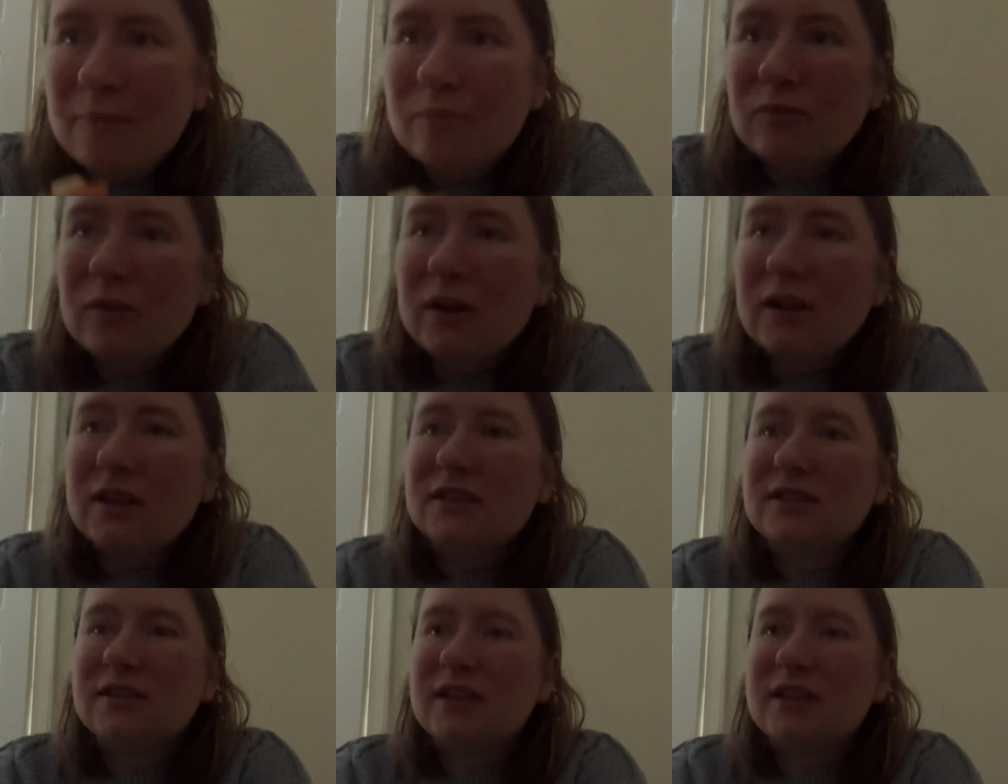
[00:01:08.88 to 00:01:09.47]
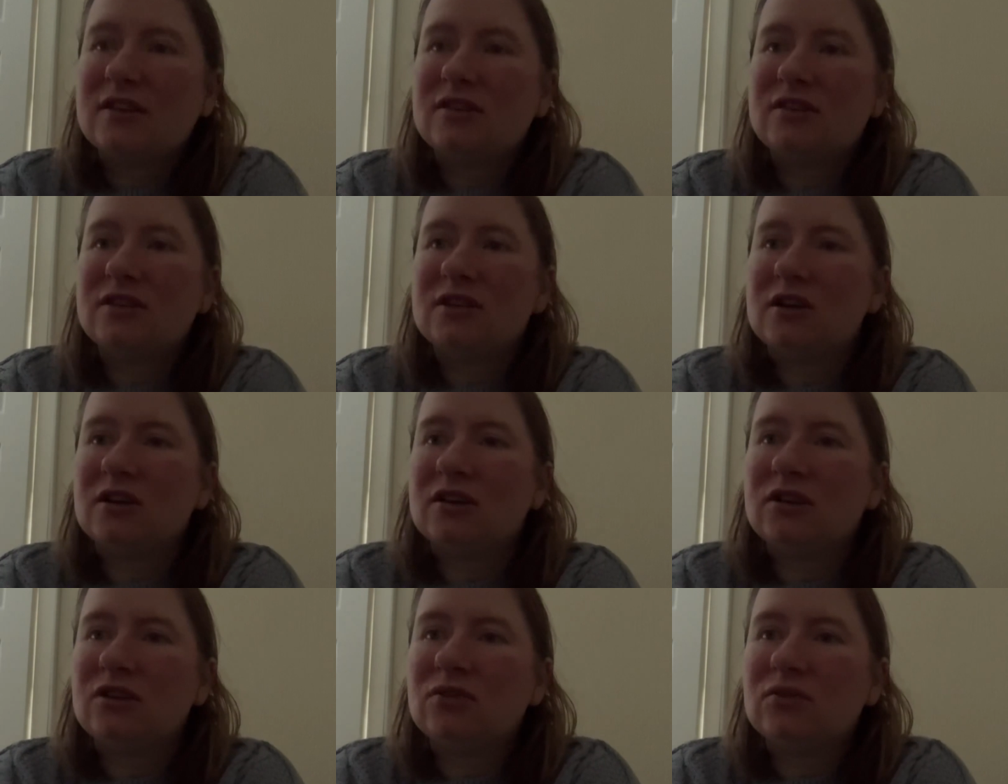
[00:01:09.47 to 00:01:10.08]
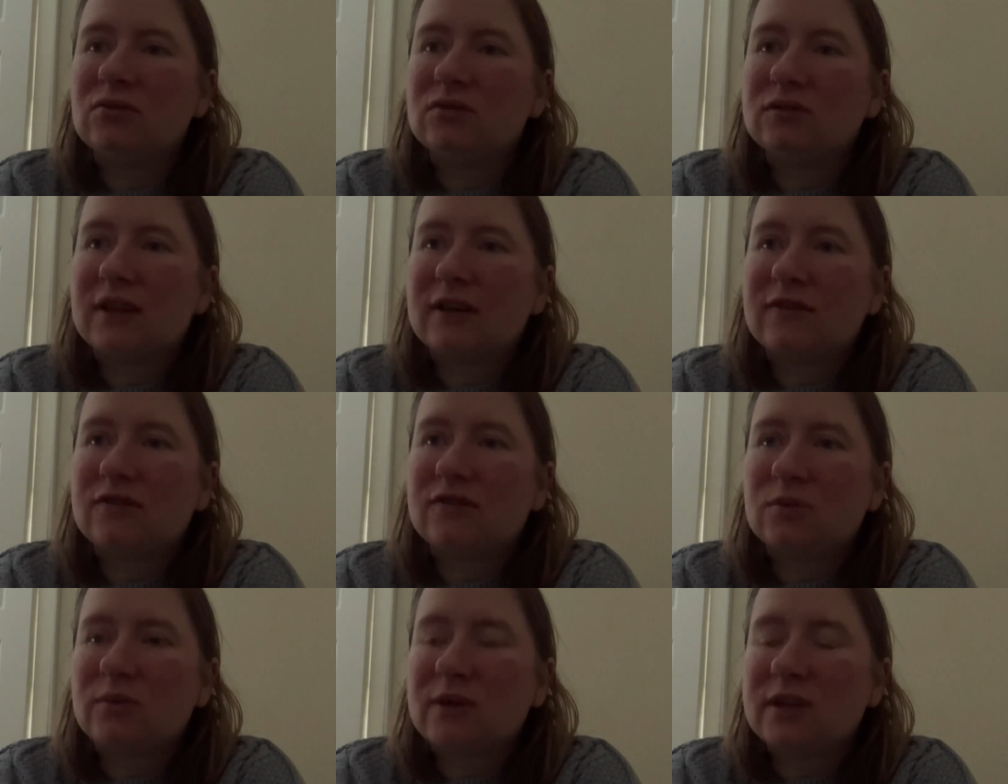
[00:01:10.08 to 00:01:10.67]
Well, I said to you, you don't
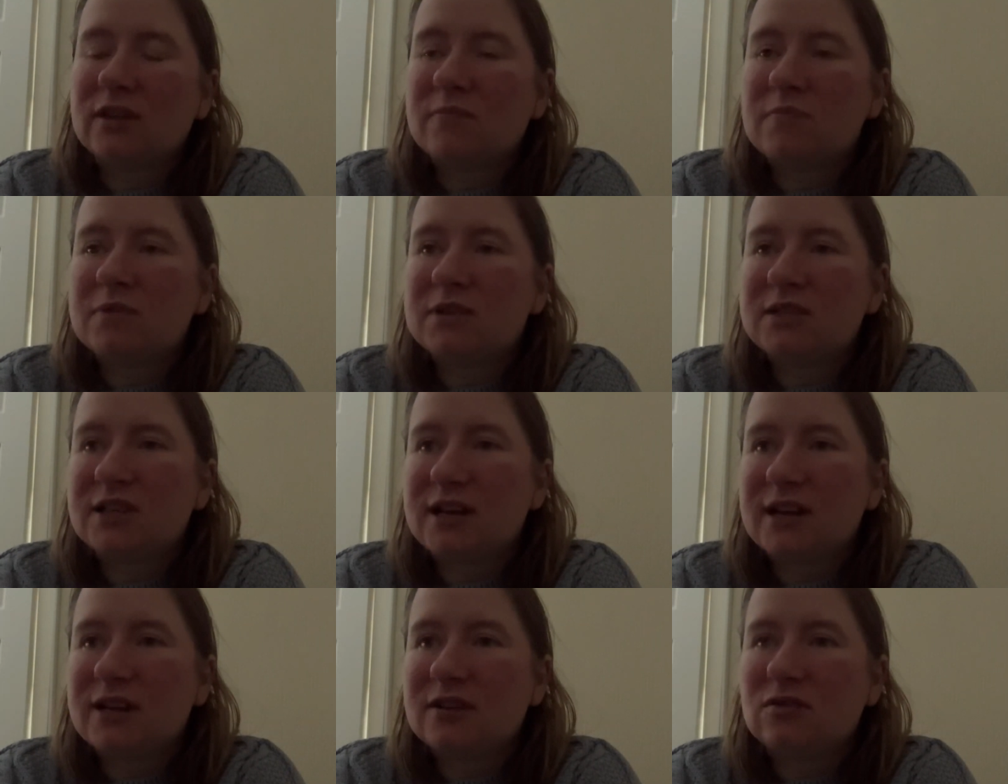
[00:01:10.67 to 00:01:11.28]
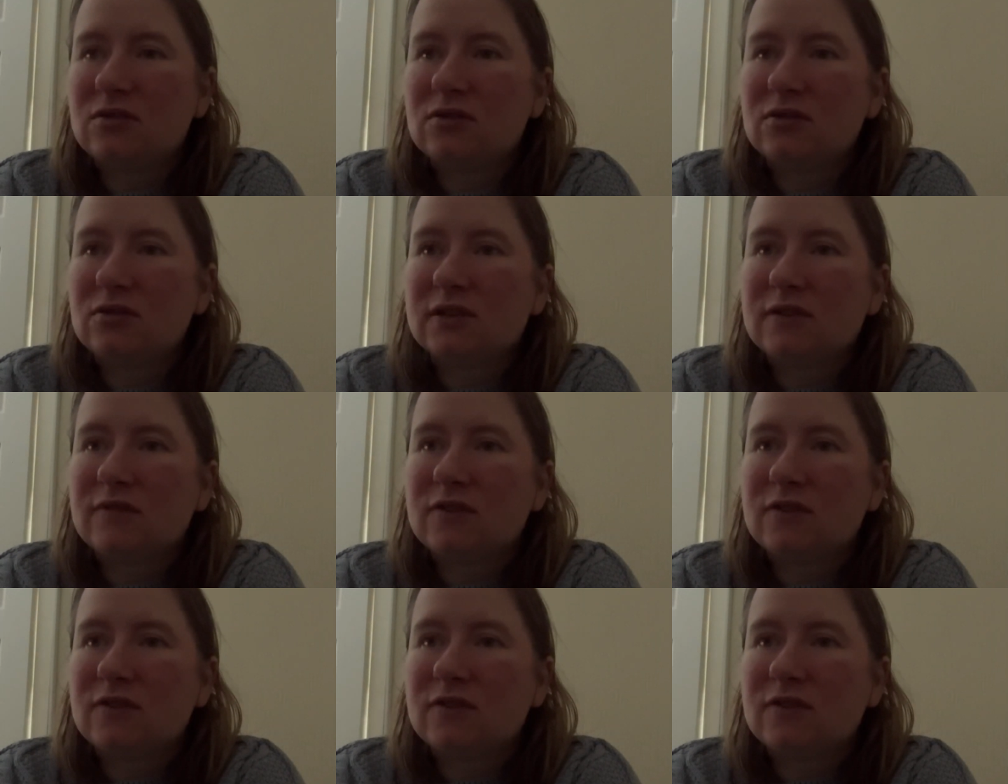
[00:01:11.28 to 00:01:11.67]
have to eat the potatoes if